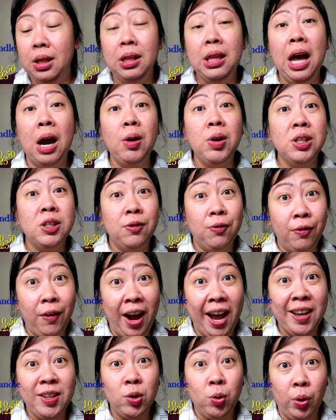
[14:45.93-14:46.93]
now it's
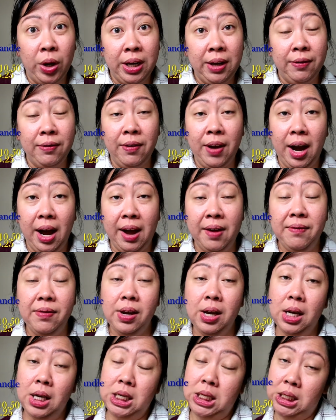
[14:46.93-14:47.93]
$5.25.
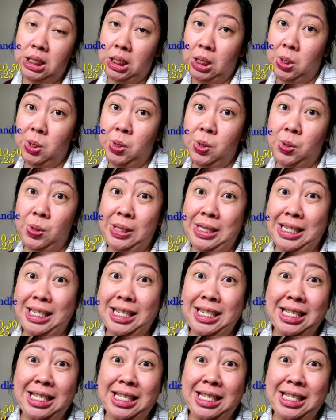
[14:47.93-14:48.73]
So